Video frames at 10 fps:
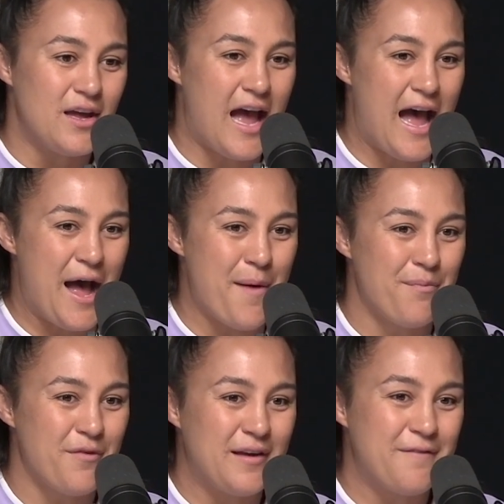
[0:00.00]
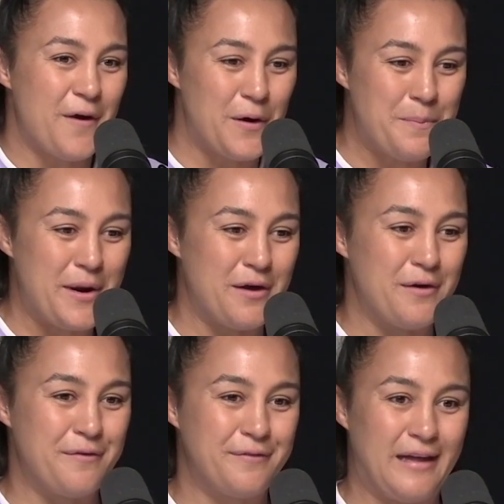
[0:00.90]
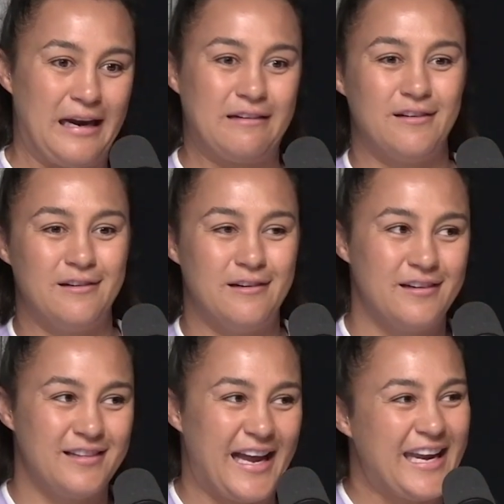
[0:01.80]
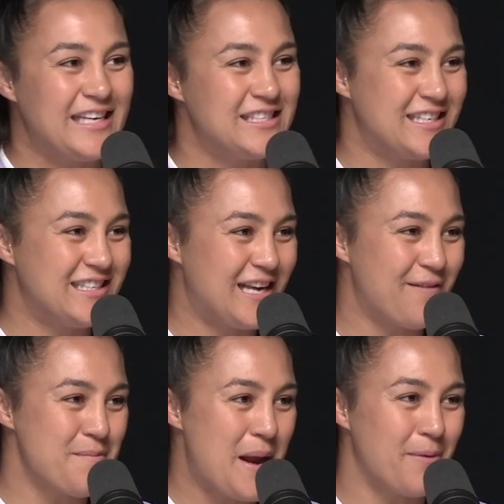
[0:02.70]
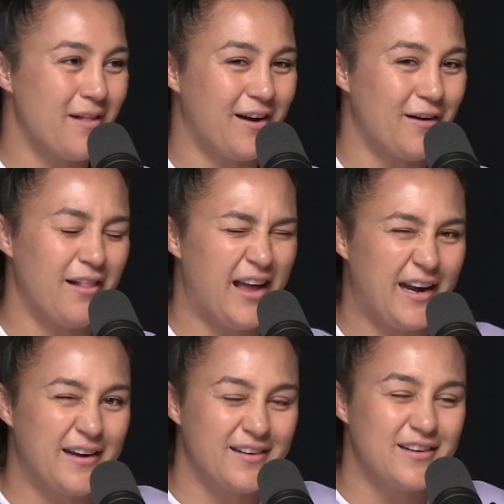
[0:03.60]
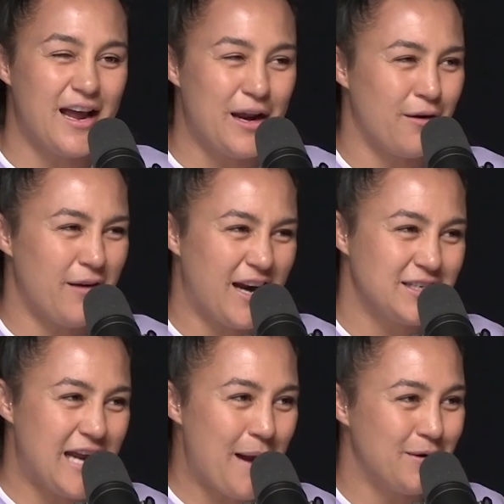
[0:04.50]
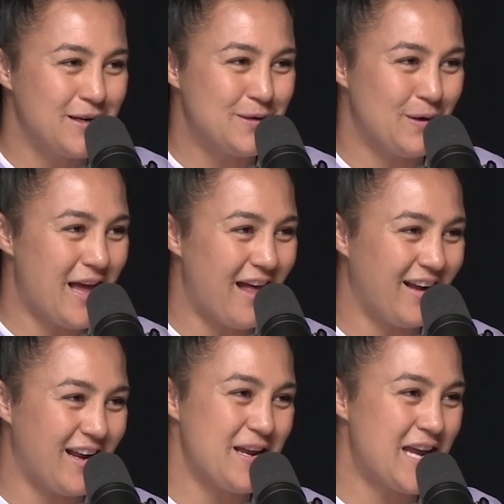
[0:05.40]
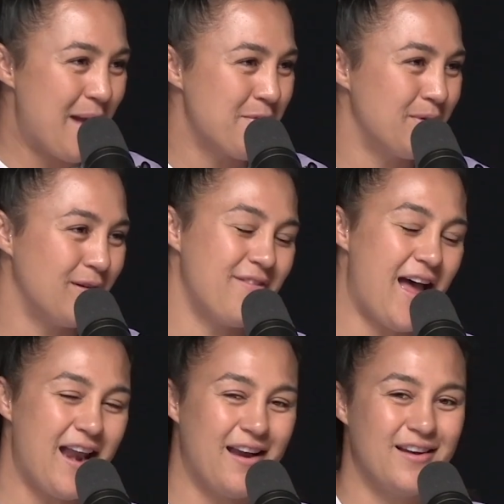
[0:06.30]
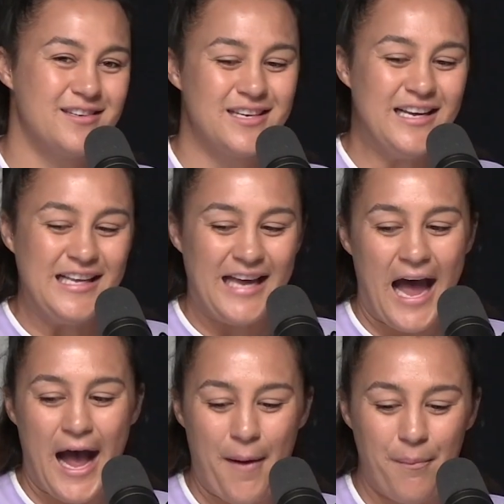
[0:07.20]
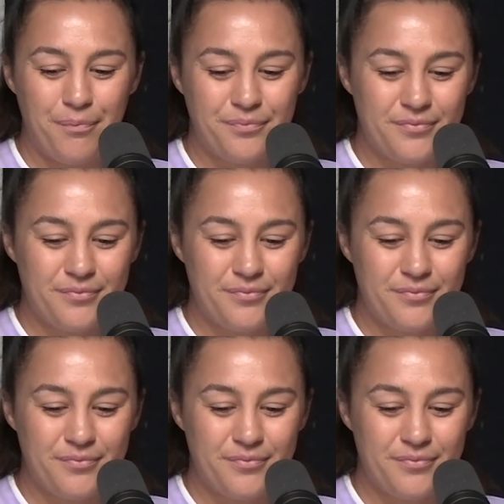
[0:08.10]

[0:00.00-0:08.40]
um, felt a bit of like, oh, like hesitancy from people like, "Oh, like, are you actually able to do that? Like, are you capable of that?" And um,